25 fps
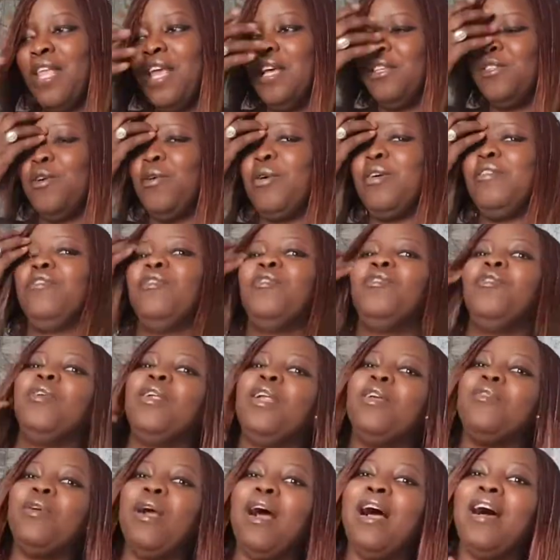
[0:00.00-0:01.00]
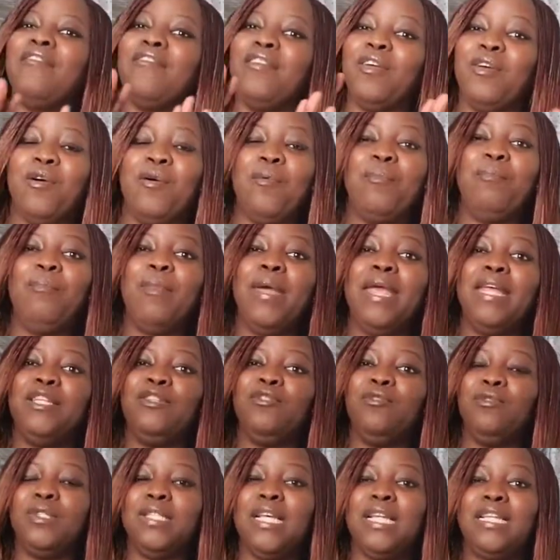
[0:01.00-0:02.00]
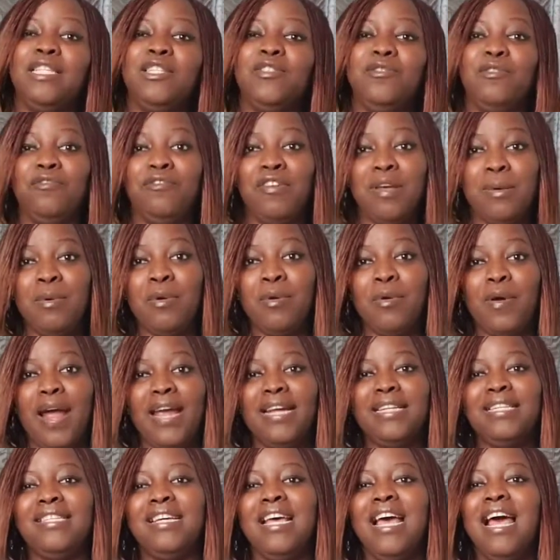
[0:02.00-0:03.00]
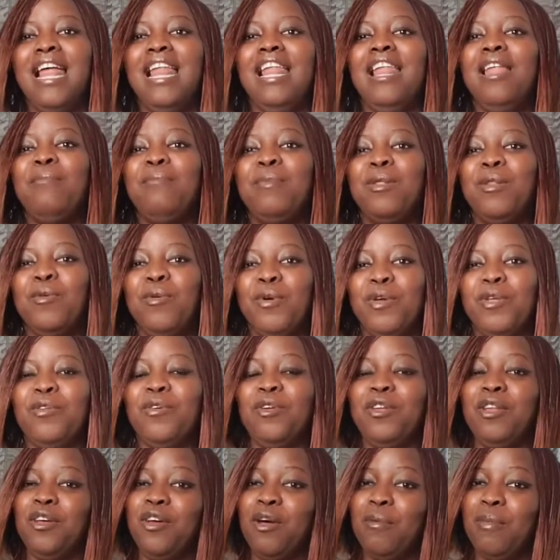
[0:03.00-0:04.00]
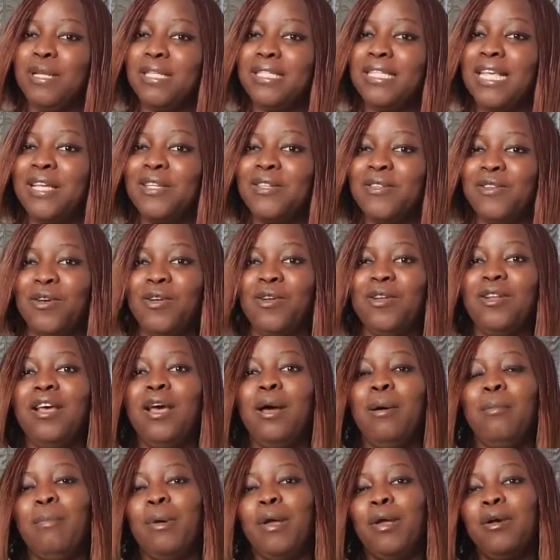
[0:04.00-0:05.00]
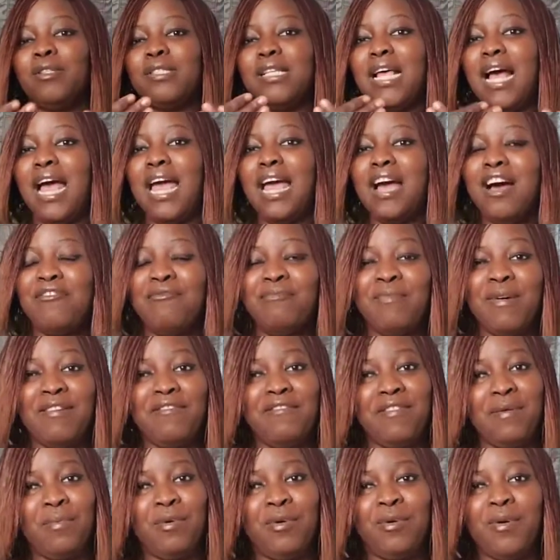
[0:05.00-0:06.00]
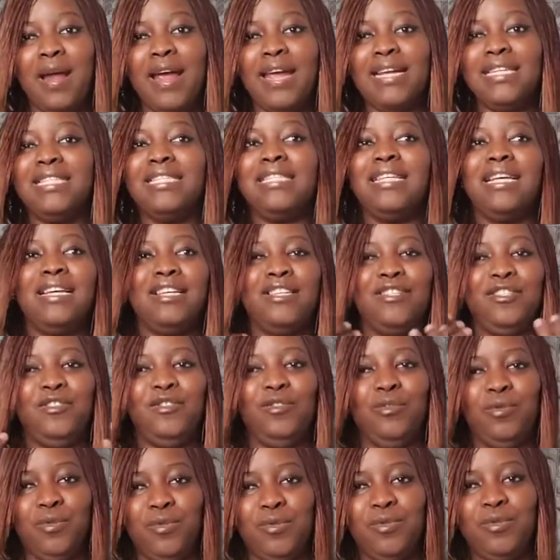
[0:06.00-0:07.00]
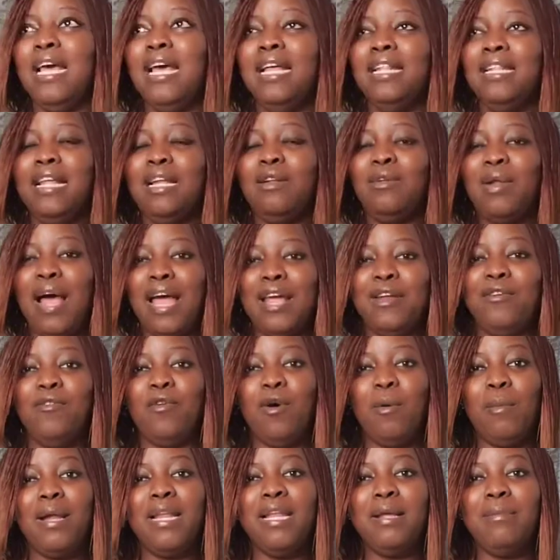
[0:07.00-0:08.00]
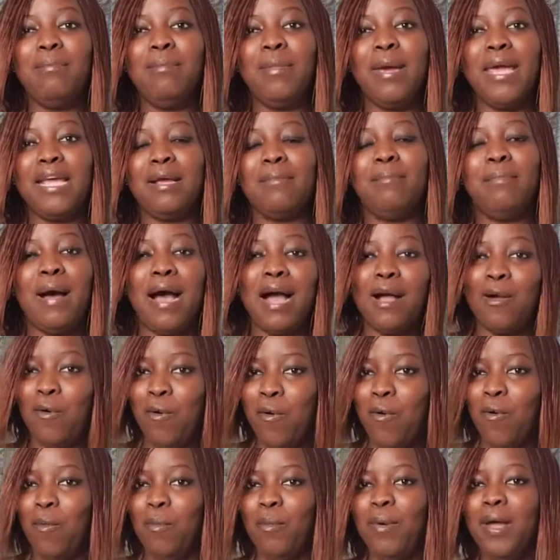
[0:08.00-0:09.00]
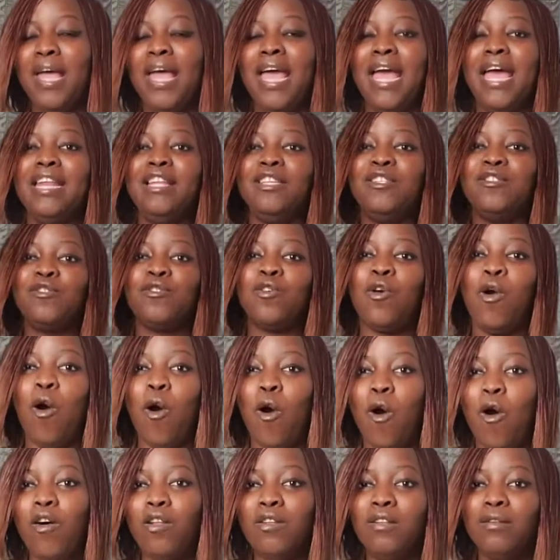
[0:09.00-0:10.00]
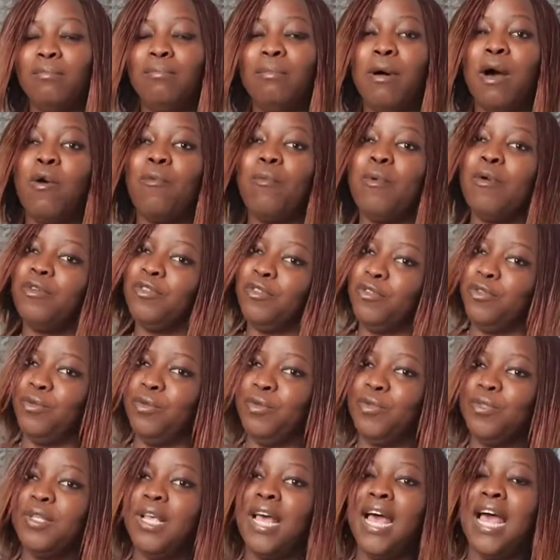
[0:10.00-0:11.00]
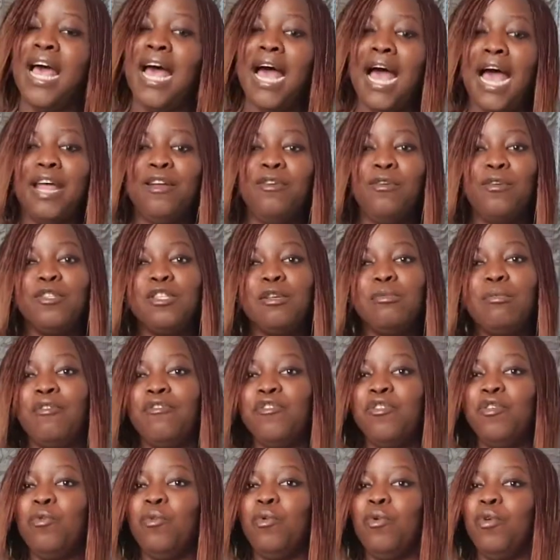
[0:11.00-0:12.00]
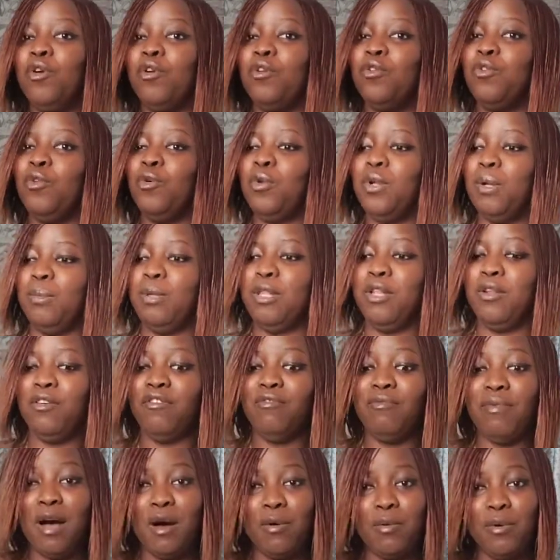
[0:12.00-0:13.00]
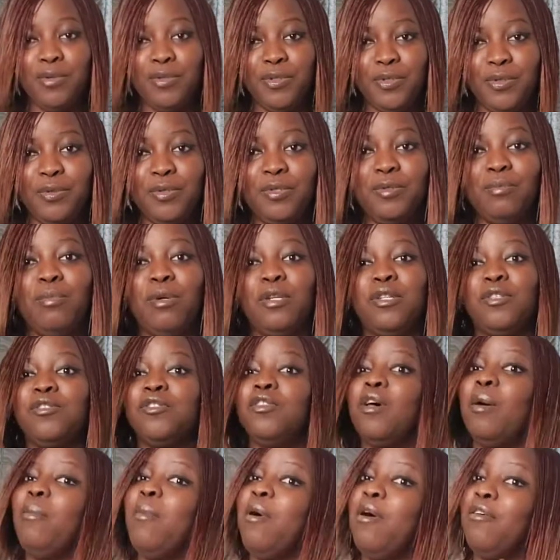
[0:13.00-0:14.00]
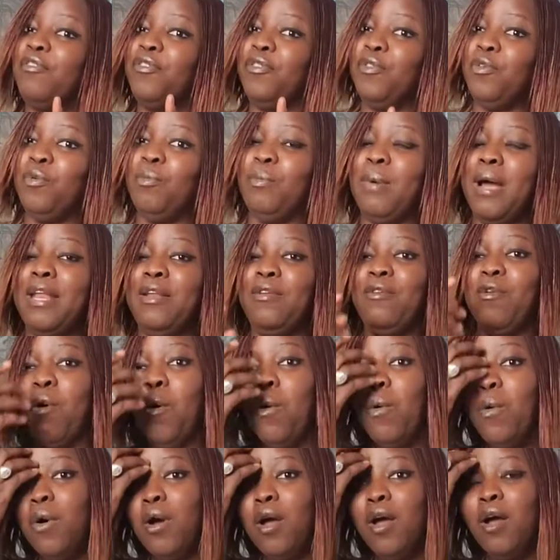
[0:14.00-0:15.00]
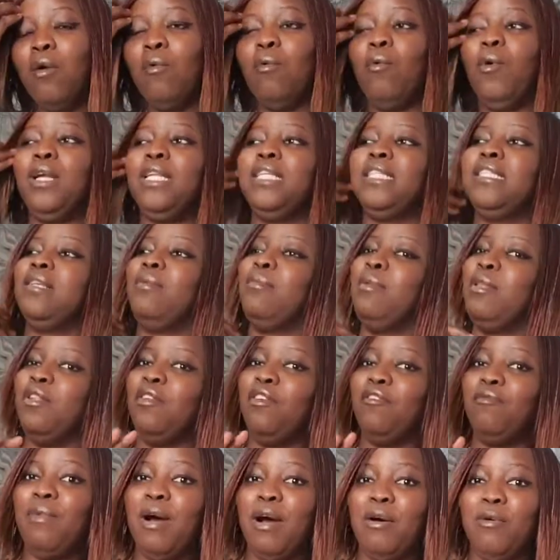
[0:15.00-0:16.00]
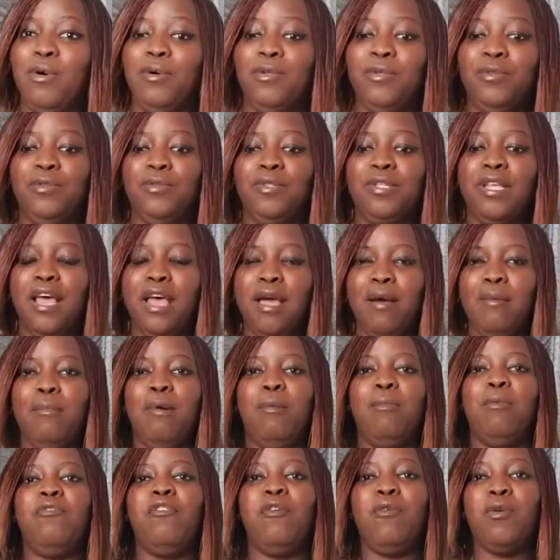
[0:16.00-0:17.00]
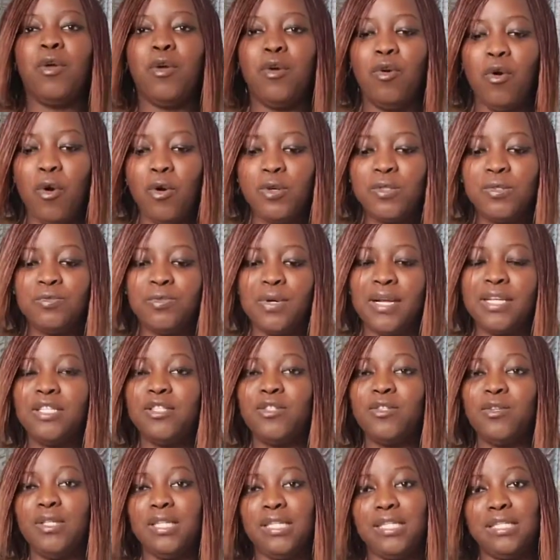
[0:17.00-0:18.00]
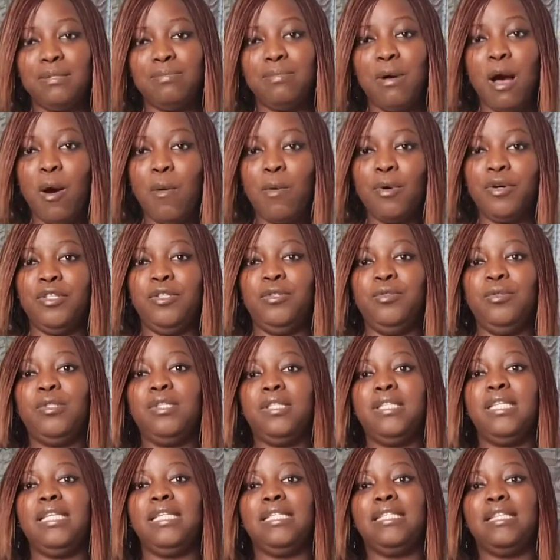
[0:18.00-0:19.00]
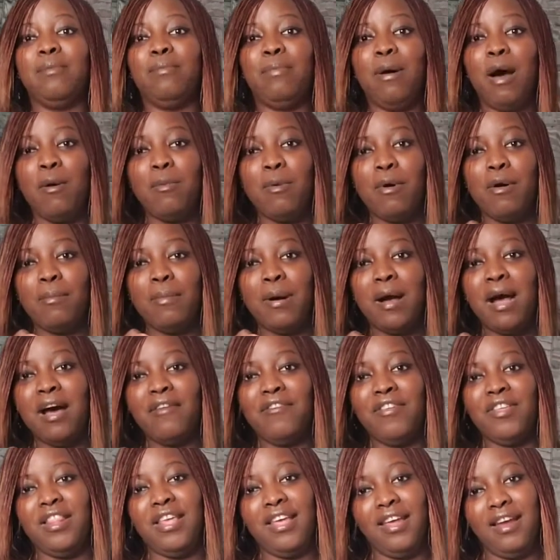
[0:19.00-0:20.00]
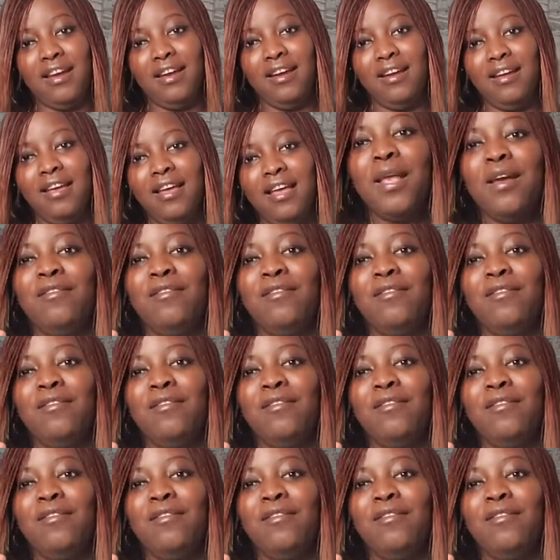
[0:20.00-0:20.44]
So if you know that you have a homemade juice that is your favorite, let me know it on the comment section, because I have my favorite juice that I normally make back home, and it's called baobab juice. I know some of you will not know the meaning of baobab juice, but some of you might know what is the meaning of baobab juice. But before we go straight to this baobab juice, this is the baobab I'm having here.